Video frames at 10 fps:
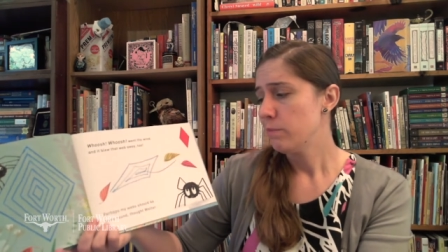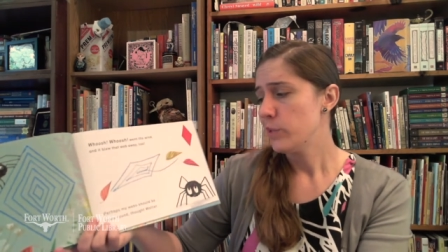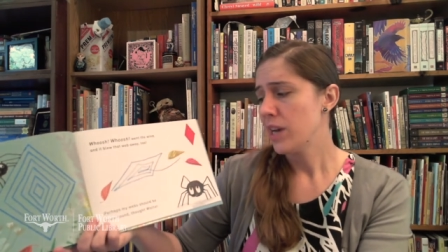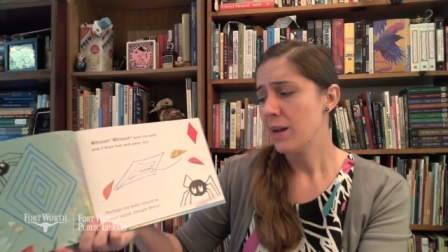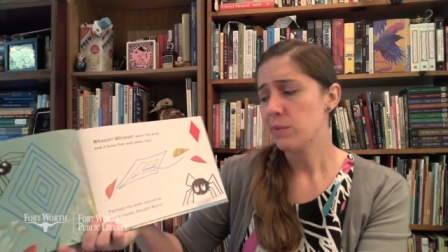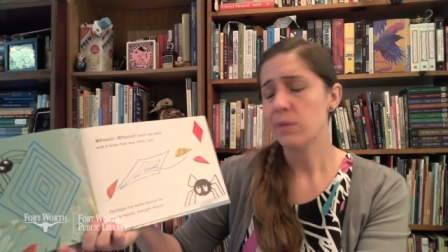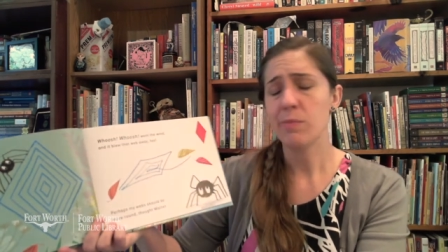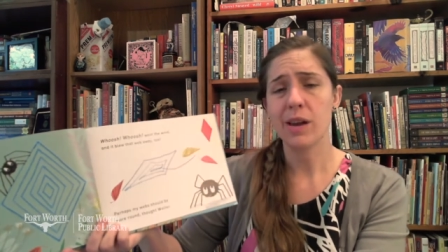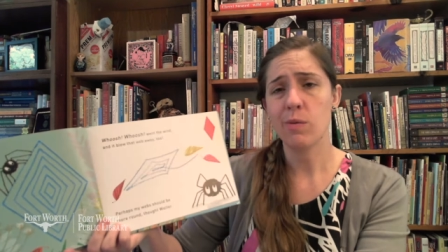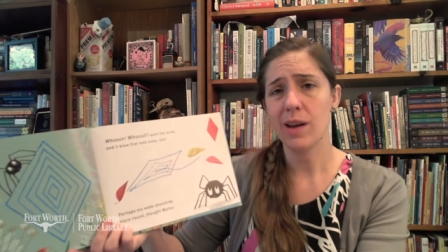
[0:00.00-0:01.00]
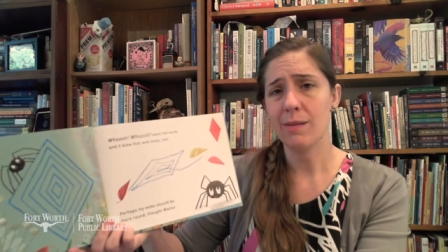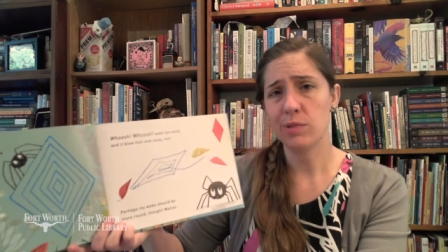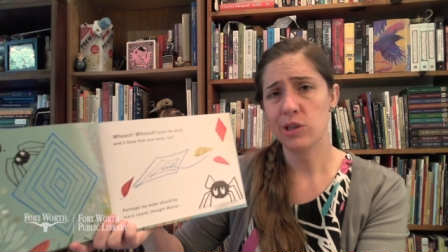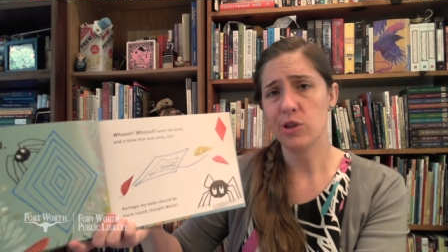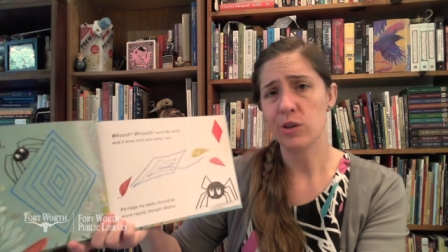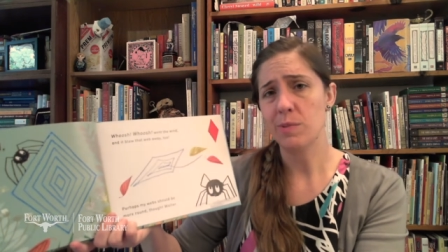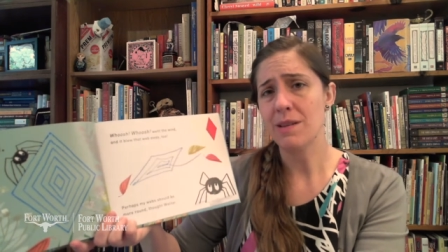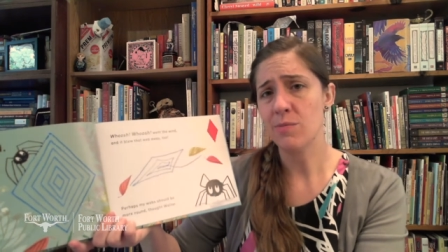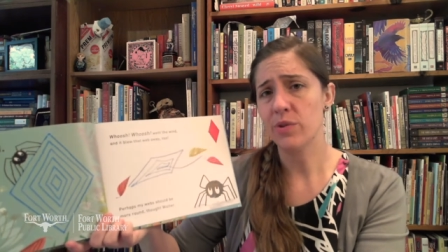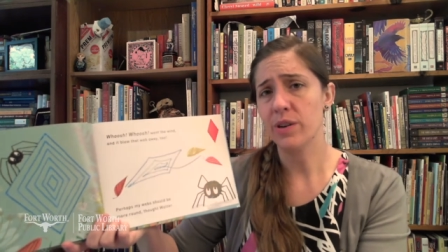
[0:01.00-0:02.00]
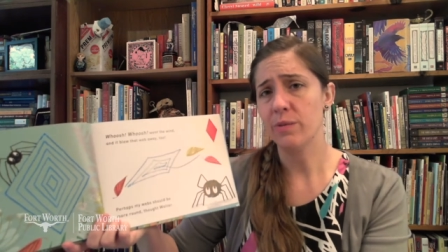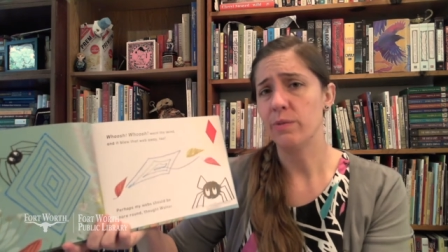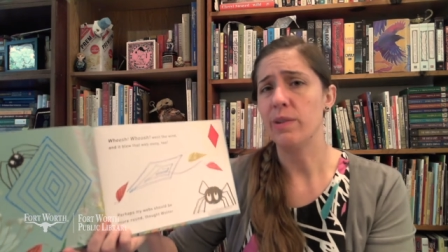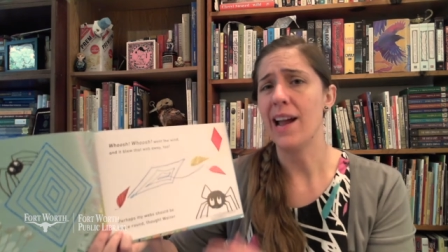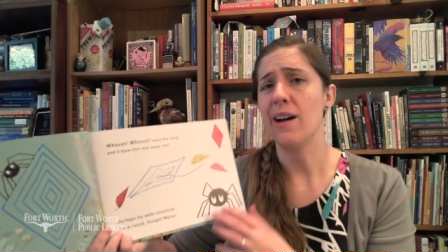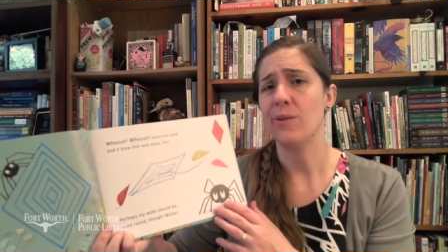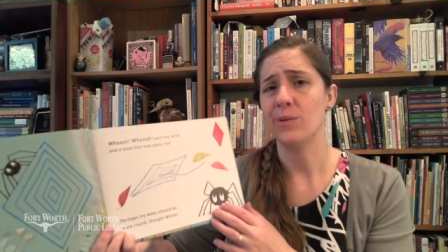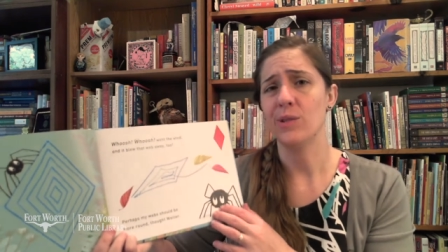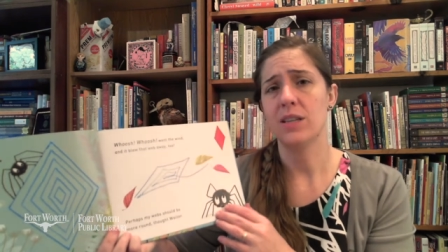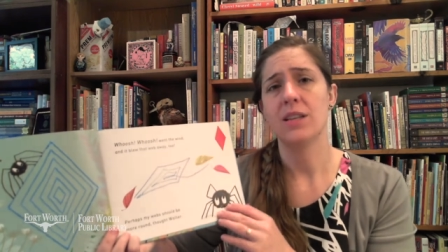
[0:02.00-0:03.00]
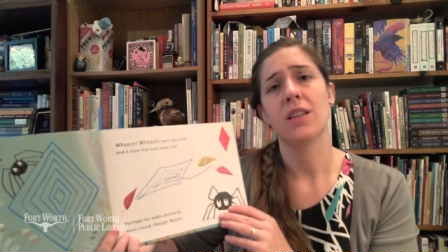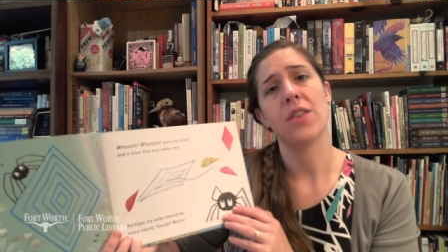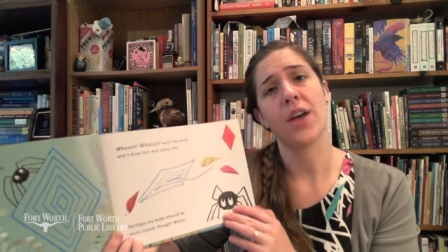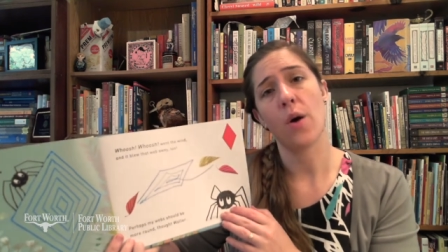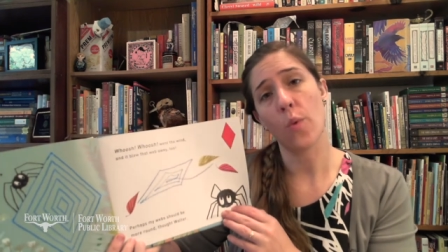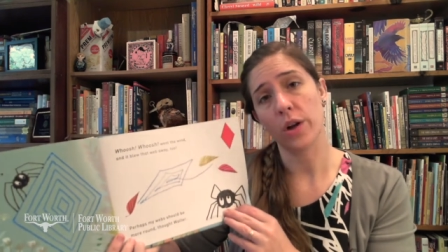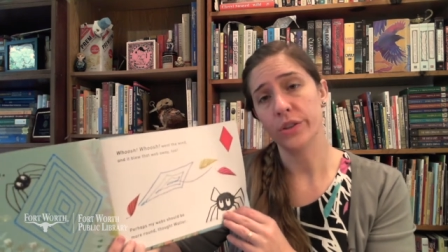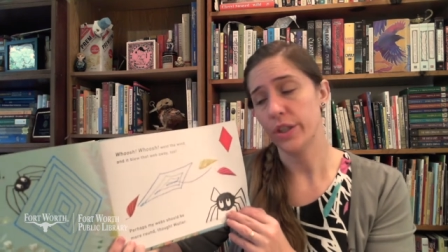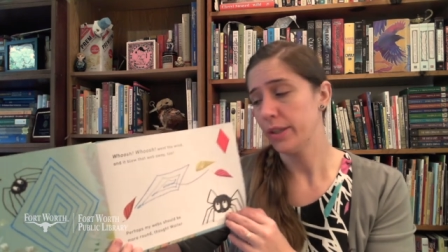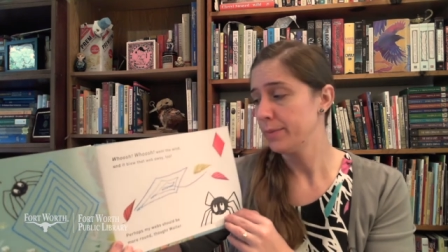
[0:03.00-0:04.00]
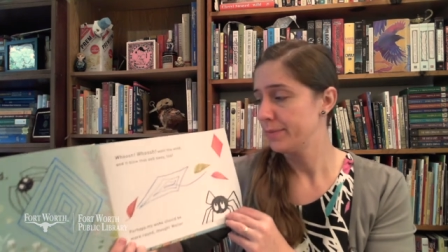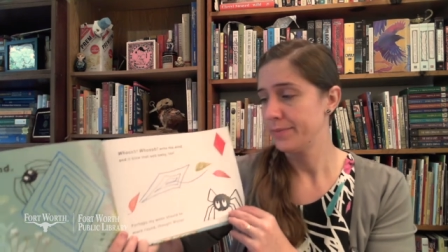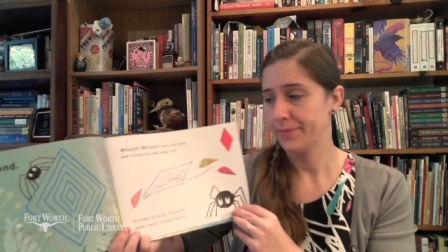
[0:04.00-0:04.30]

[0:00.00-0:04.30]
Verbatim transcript: Perhaps my webs should be more round, thought Walter.